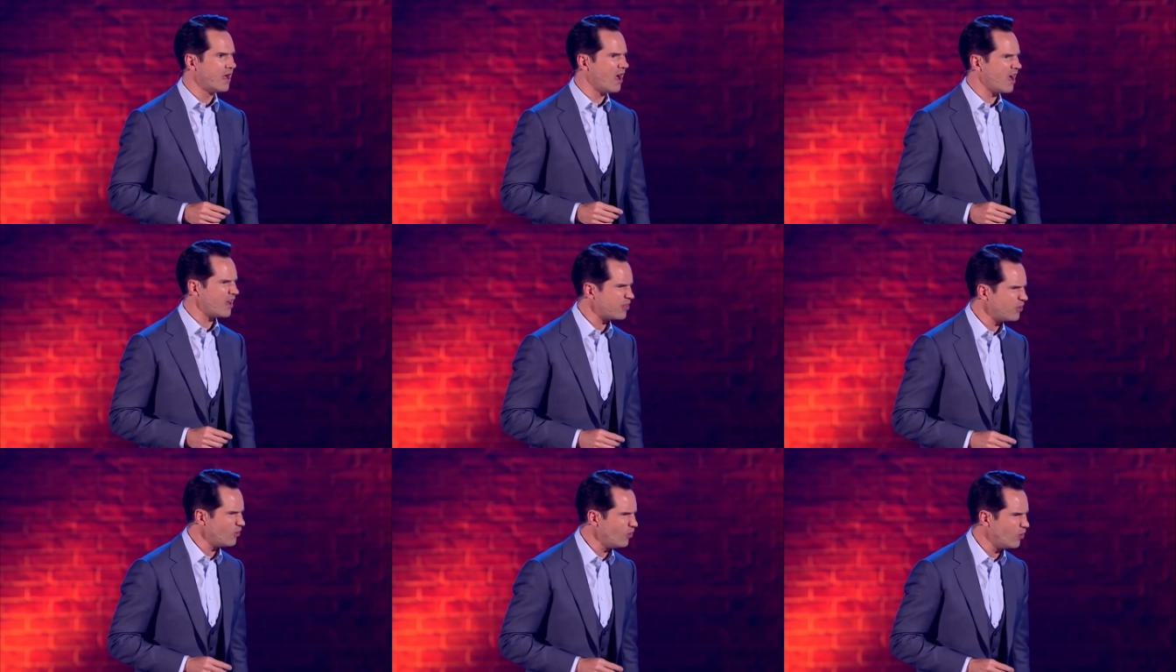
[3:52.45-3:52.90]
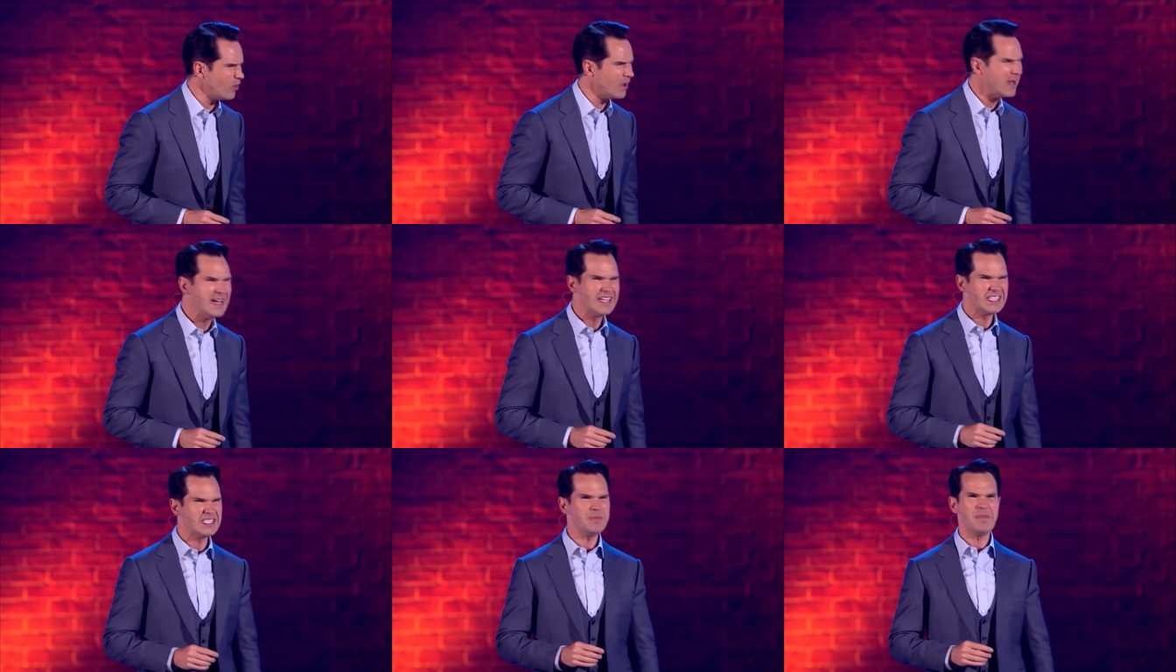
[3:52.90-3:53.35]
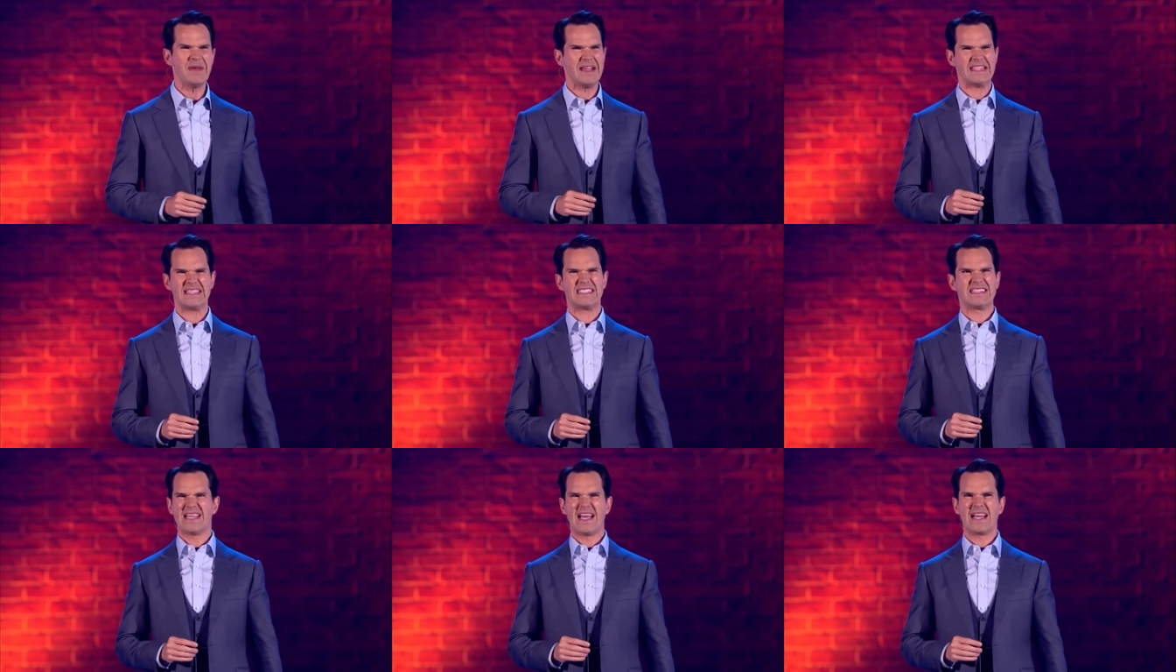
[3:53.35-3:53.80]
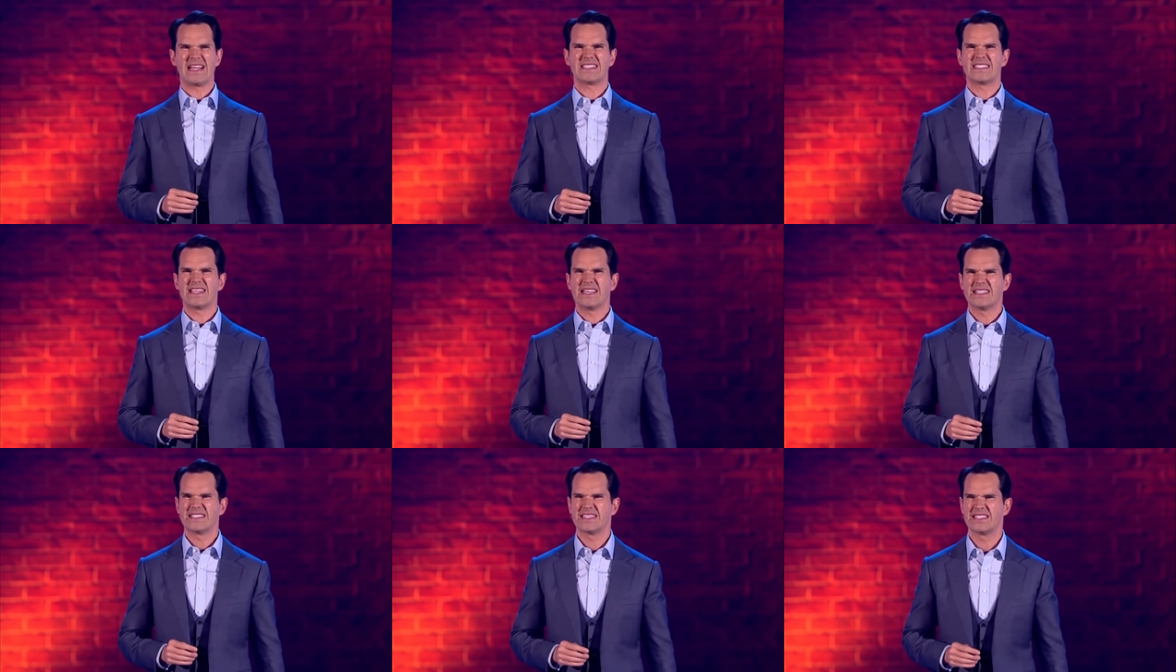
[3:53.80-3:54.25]
I thought, it's a bit
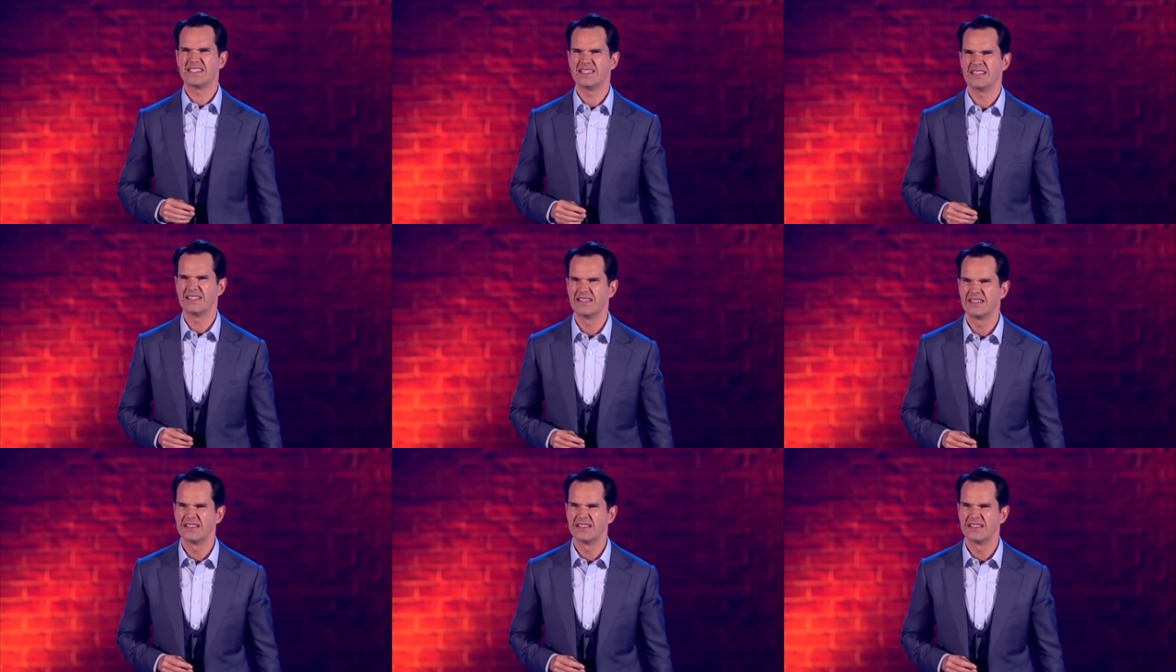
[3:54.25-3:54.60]
sexist.